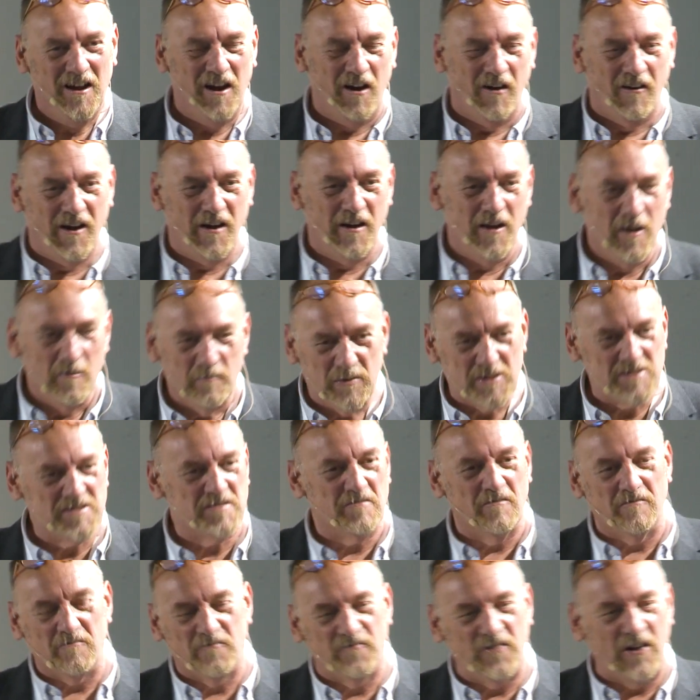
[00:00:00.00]
All right, but
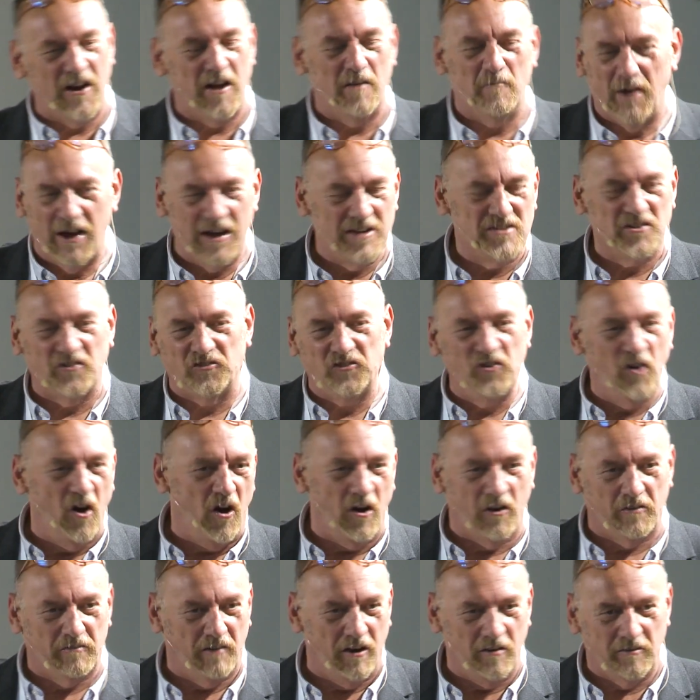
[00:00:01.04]
Philip May does
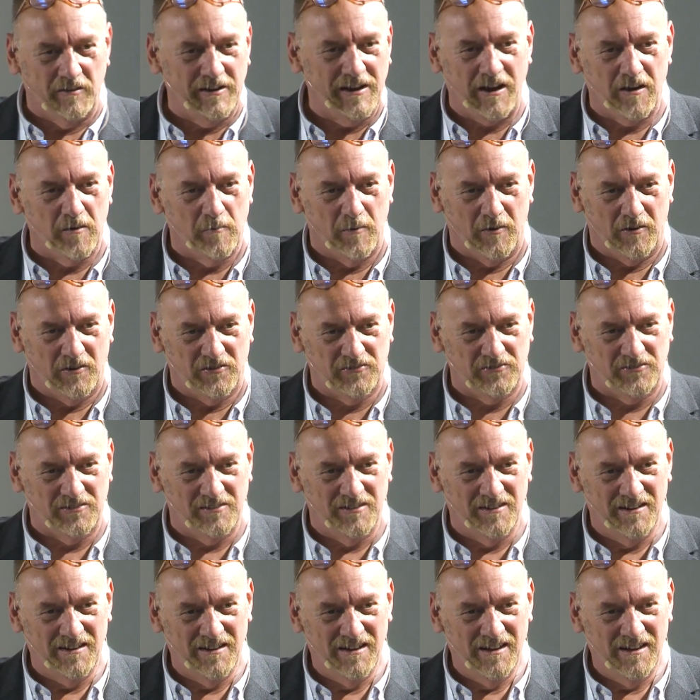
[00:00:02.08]
not grow cannabis.